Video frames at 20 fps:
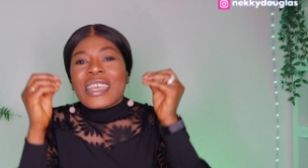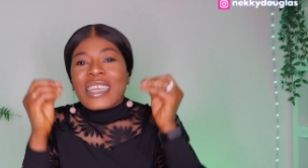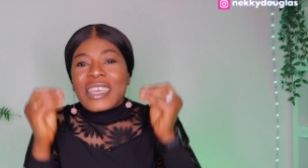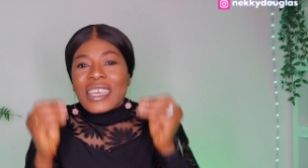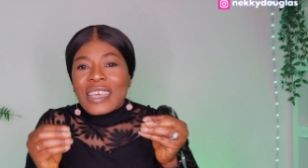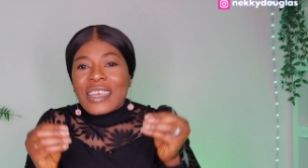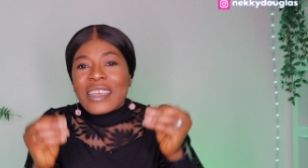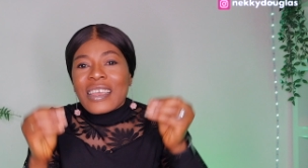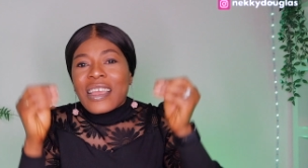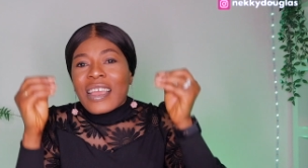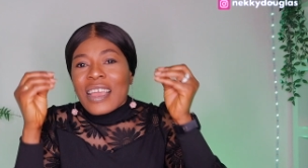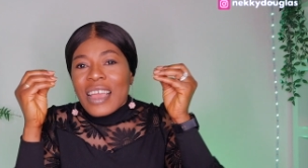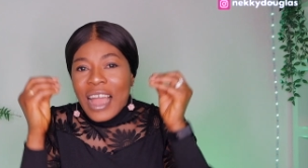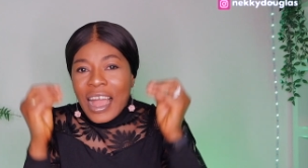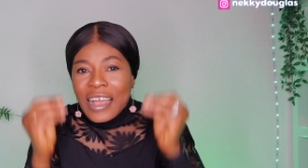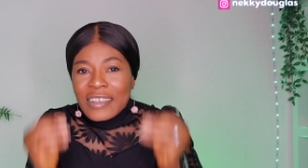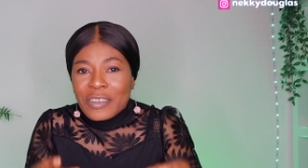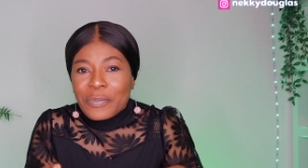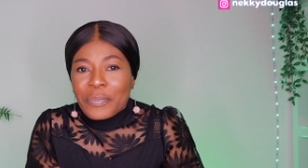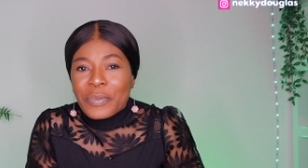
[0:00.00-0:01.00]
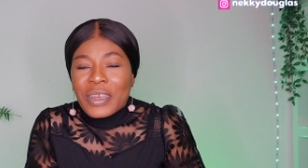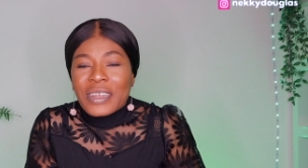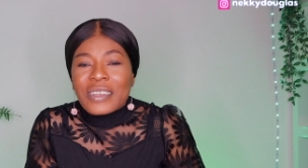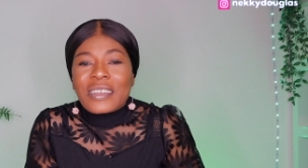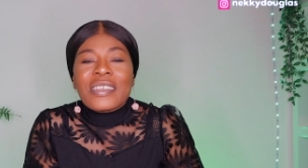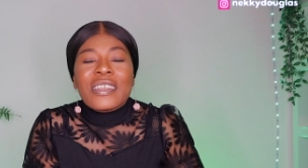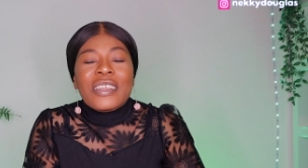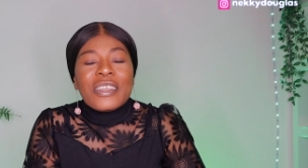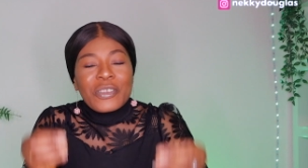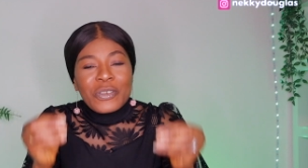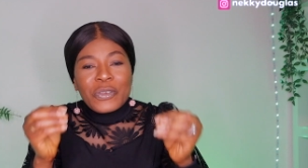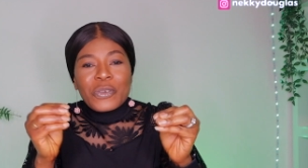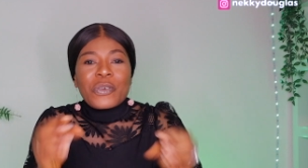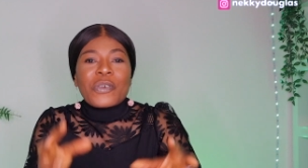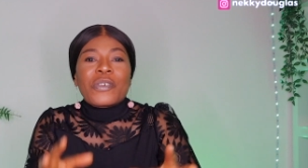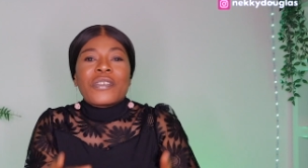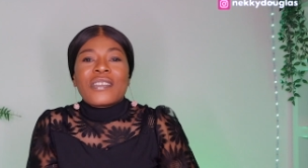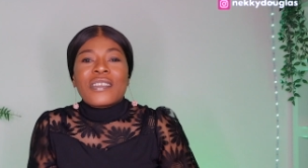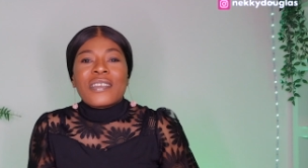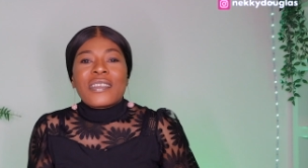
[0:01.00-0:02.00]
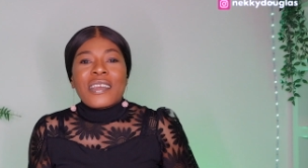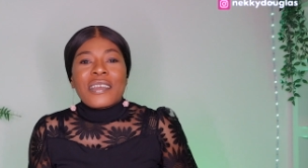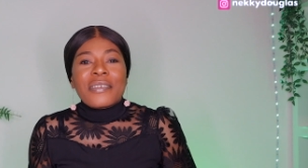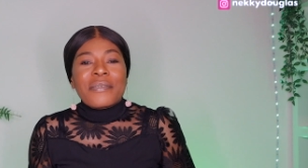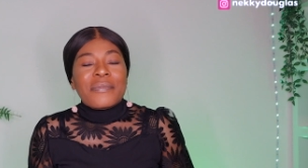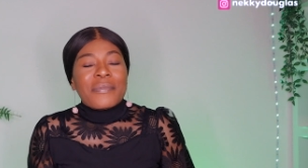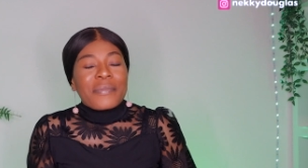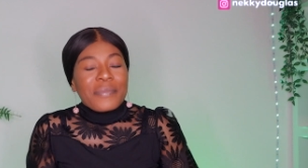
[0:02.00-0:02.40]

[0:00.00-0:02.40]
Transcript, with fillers: key aspect to consider.